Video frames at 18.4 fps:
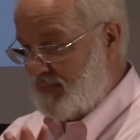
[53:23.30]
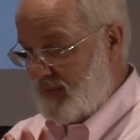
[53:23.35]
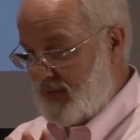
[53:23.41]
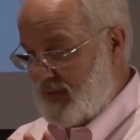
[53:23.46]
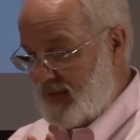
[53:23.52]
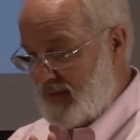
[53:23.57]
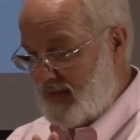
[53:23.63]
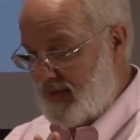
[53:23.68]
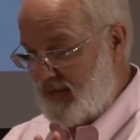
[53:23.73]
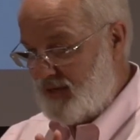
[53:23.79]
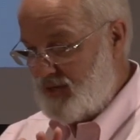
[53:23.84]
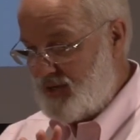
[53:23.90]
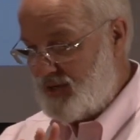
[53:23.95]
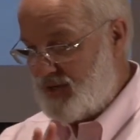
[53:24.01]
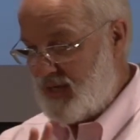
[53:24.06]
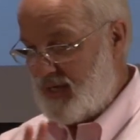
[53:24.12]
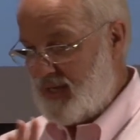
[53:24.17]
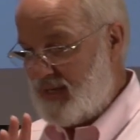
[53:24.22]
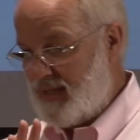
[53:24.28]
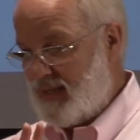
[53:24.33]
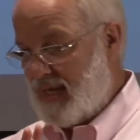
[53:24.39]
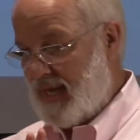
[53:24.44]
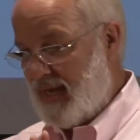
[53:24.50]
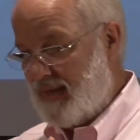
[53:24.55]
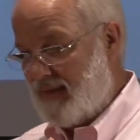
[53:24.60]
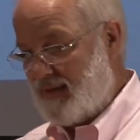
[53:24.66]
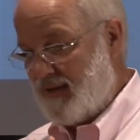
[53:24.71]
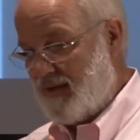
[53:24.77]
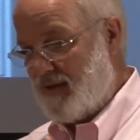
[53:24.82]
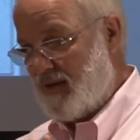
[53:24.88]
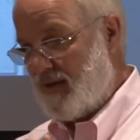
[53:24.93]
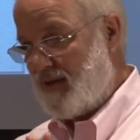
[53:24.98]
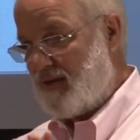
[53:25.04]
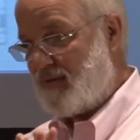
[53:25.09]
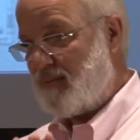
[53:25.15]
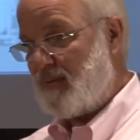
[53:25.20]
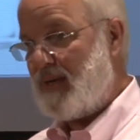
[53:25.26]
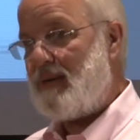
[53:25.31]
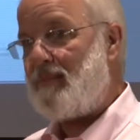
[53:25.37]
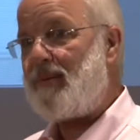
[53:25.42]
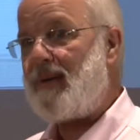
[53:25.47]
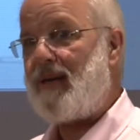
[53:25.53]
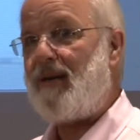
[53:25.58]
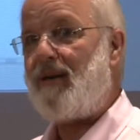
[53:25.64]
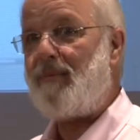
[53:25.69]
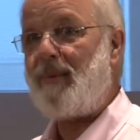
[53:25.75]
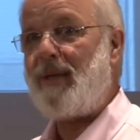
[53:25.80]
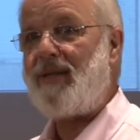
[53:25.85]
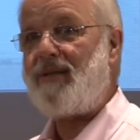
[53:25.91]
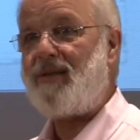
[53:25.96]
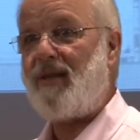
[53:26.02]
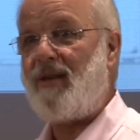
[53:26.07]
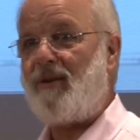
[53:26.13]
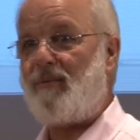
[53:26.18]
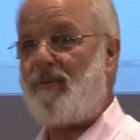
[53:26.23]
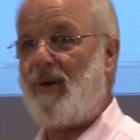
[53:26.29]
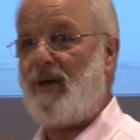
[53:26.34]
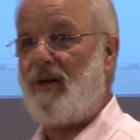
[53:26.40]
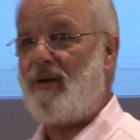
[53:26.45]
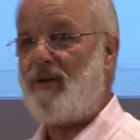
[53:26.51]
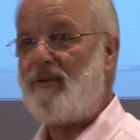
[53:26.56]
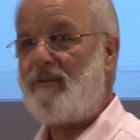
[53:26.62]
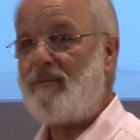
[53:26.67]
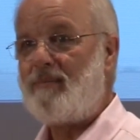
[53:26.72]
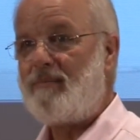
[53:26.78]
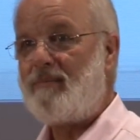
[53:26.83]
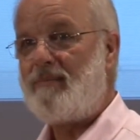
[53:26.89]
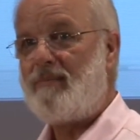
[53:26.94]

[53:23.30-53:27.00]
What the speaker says: with the notion that there are 3 pyramids in a row